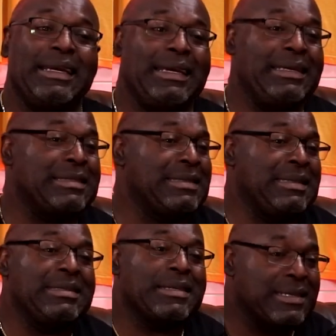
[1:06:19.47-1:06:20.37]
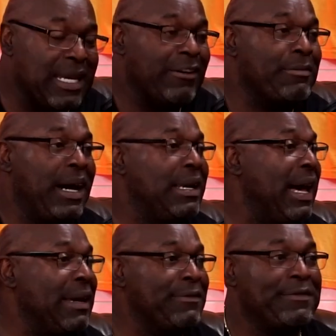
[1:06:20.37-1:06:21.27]
He's the center of my
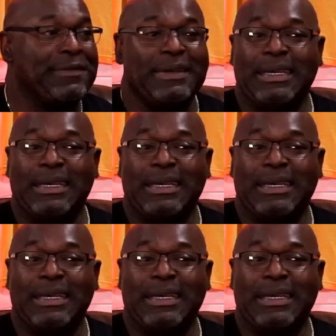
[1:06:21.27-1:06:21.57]
life.